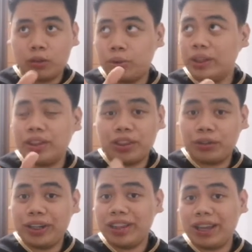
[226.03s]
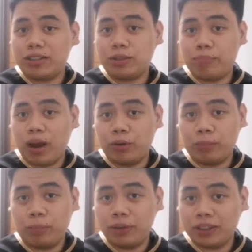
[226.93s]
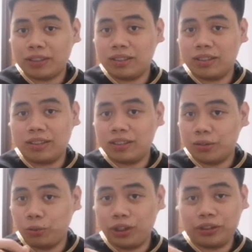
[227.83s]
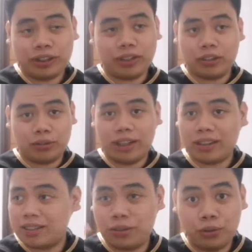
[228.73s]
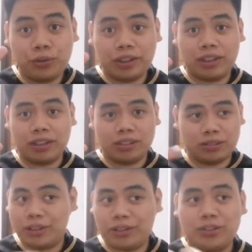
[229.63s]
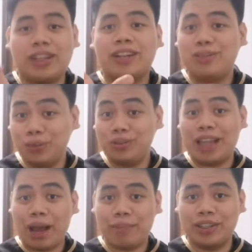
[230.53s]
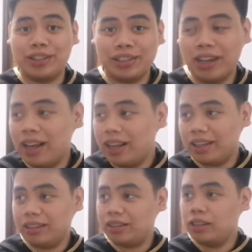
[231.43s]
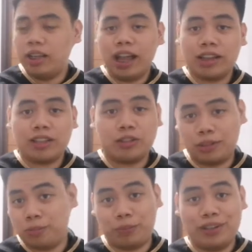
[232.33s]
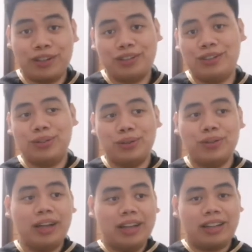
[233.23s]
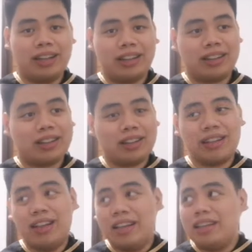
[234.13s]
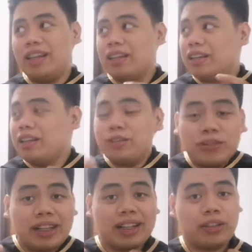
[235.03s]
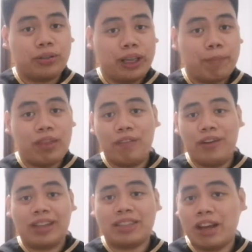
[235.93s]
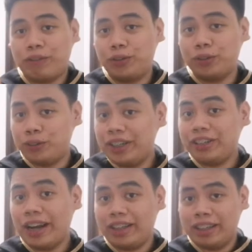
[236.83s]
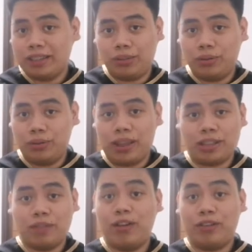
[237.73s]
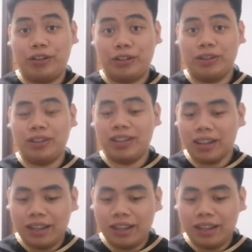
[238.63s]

23,000 power plus 1 critical, so that's 2 critical, so you get to check 2 damage. And yeah, that's pretty good too. And you still get to keep the effects after re-riding, so that's very good.